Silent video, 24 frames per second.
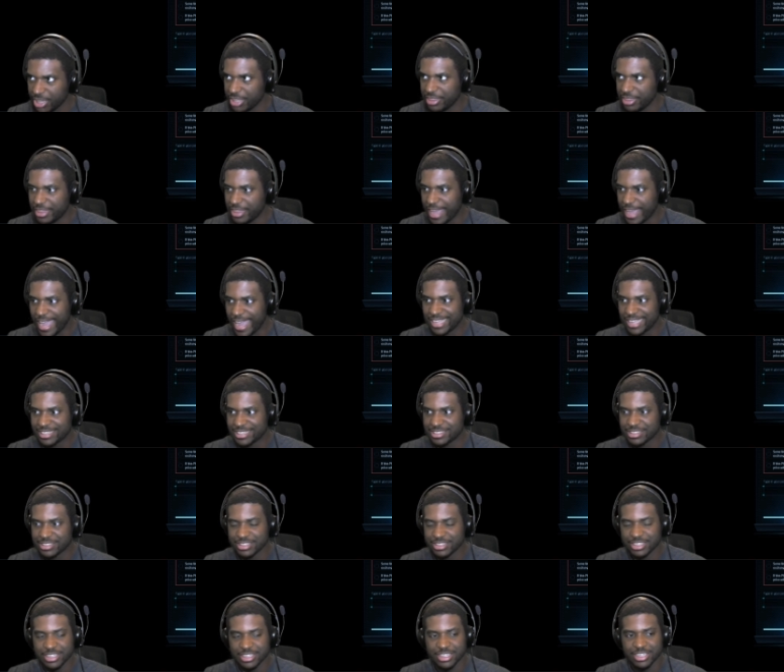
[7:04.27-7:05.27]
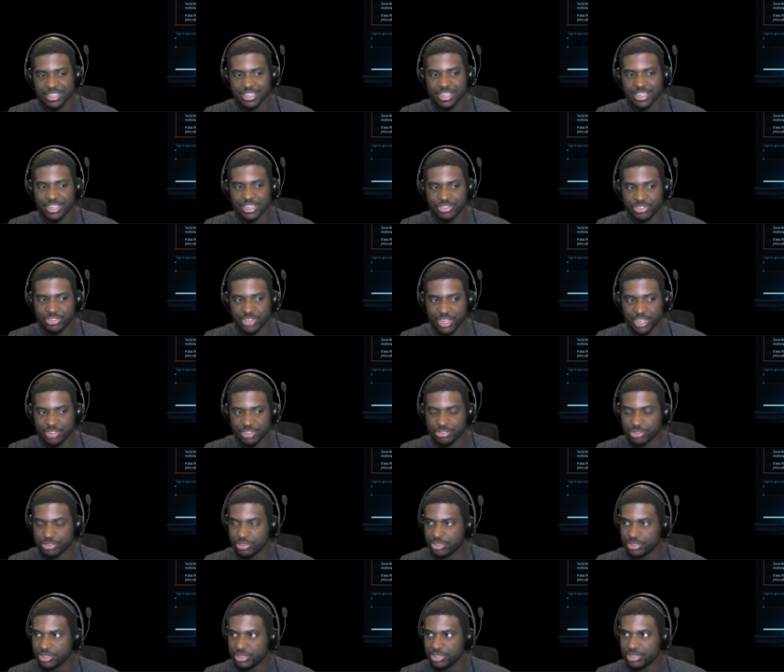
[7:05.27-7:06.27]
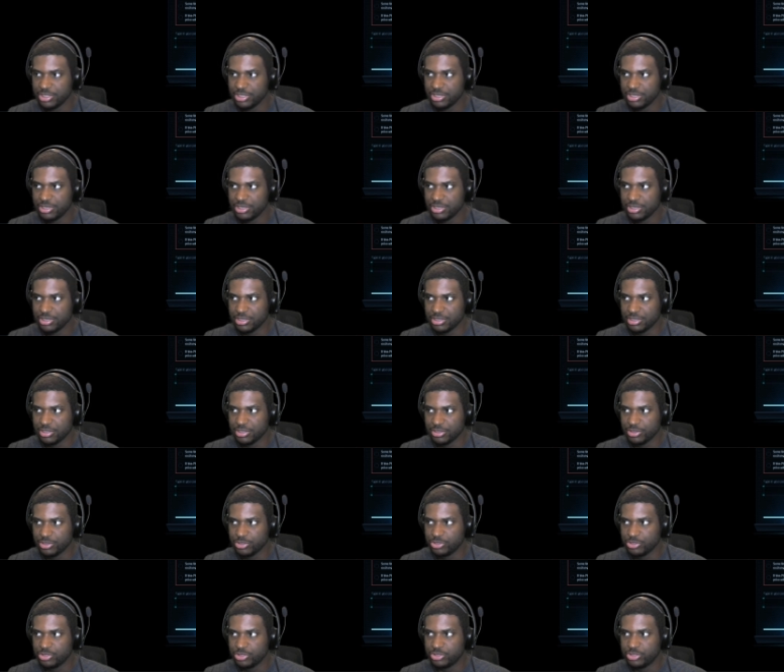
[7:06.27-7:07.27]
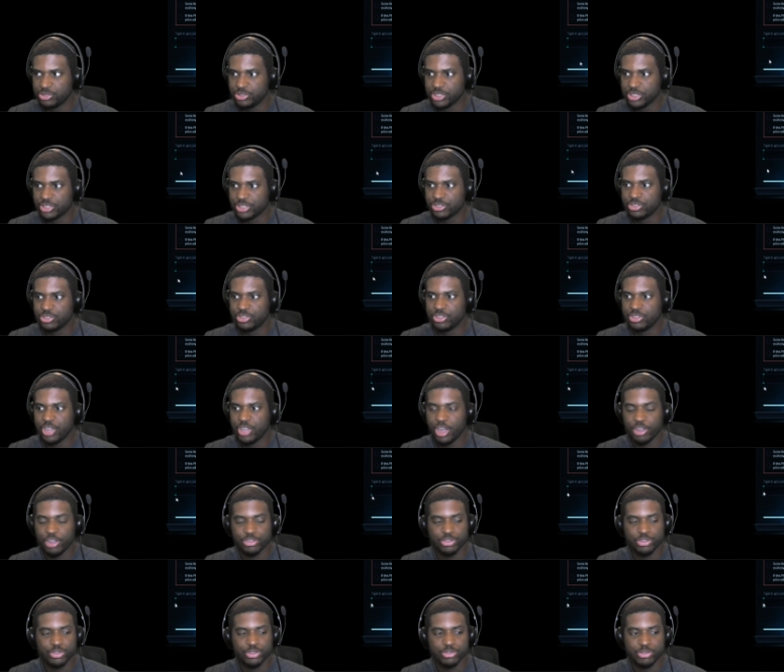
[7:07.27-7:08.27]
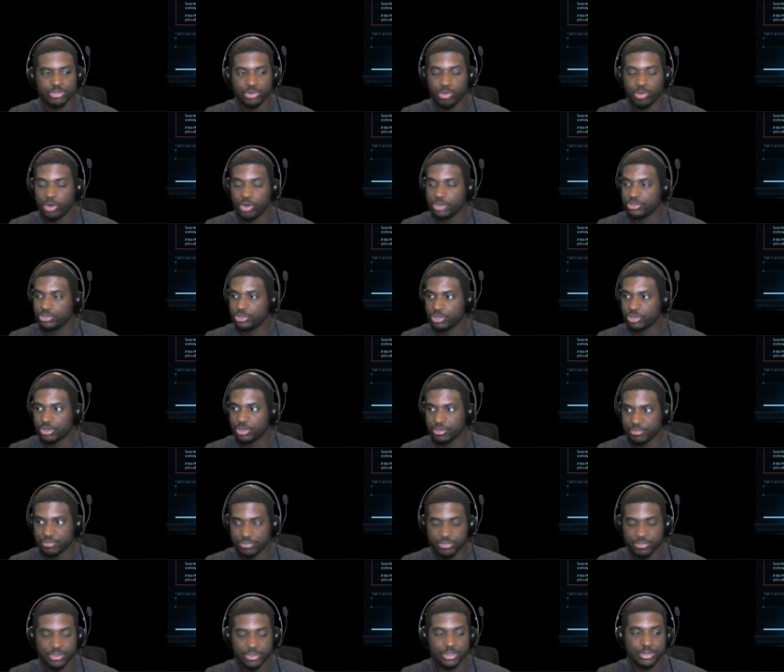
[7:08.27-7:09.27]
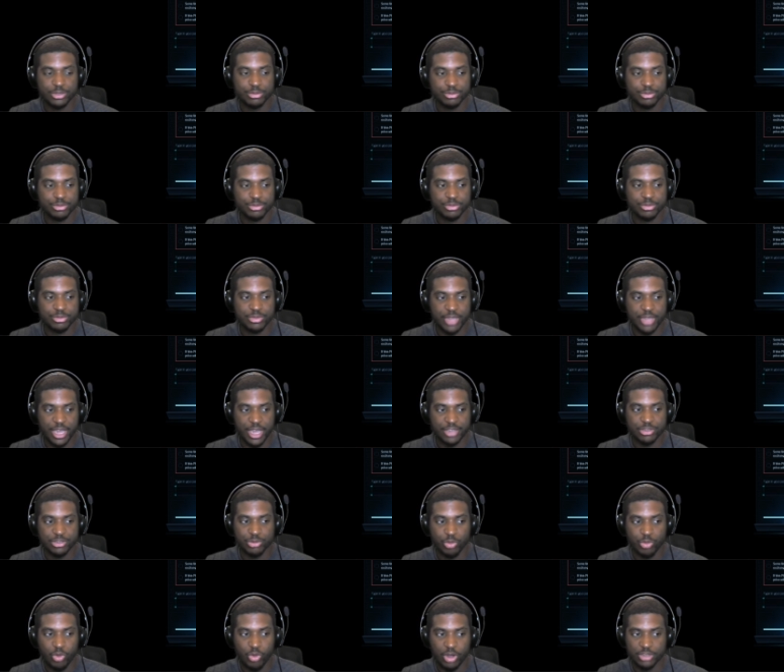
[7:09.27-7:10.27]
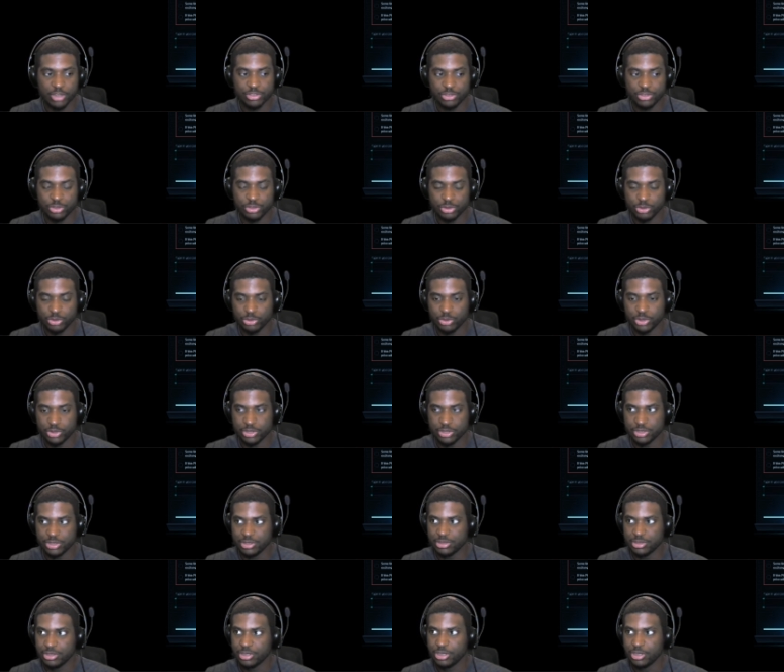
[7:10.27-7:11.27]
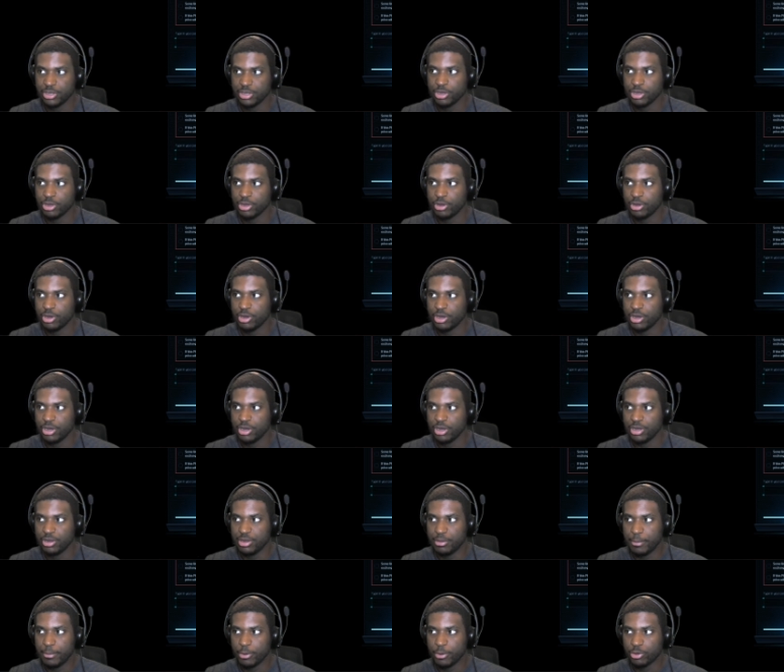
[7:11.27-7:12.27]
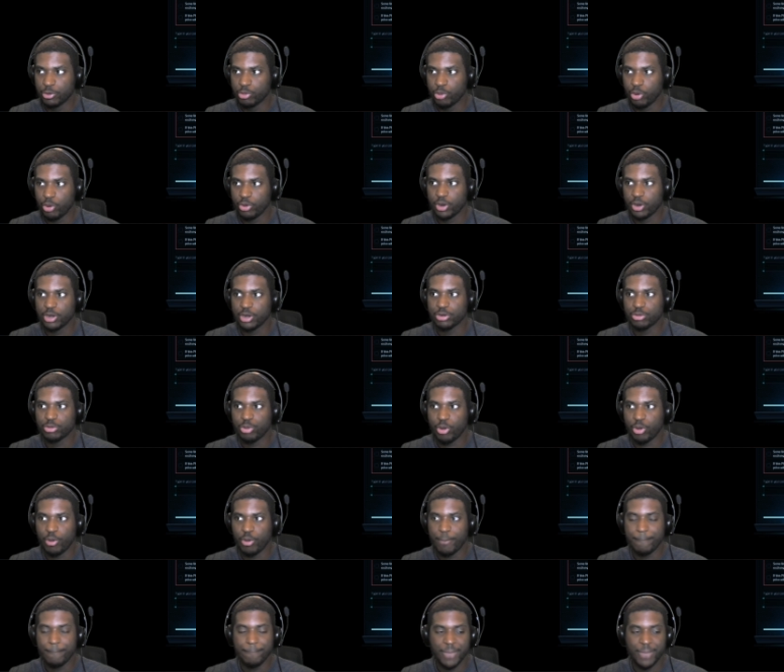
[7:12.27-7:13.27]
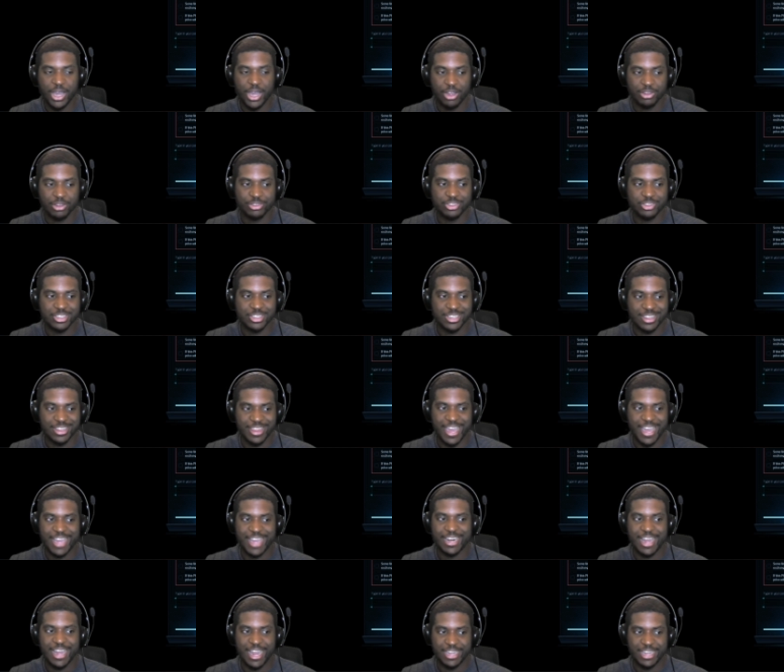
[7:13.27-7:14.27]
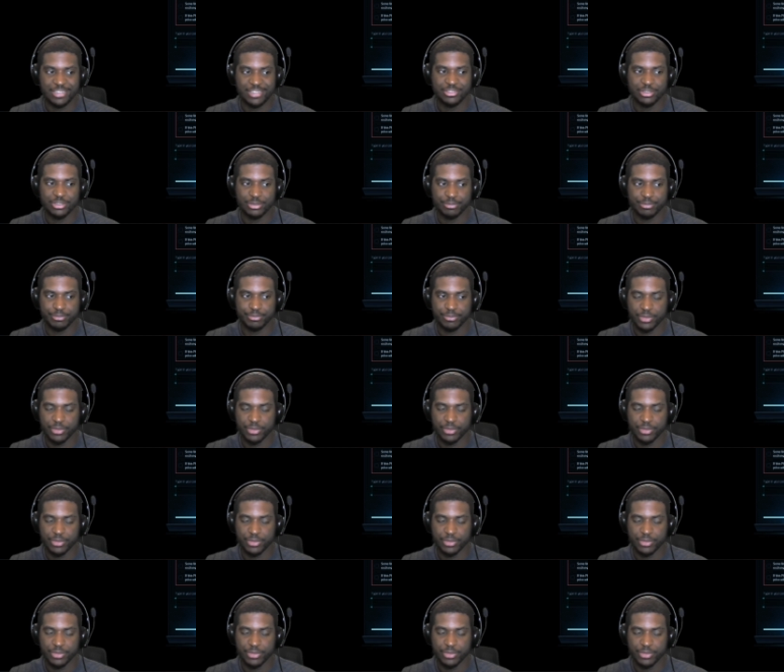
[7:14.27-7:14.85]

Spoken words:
that essentially just tells you if you want to confirm that you want to quote unquote melt that item.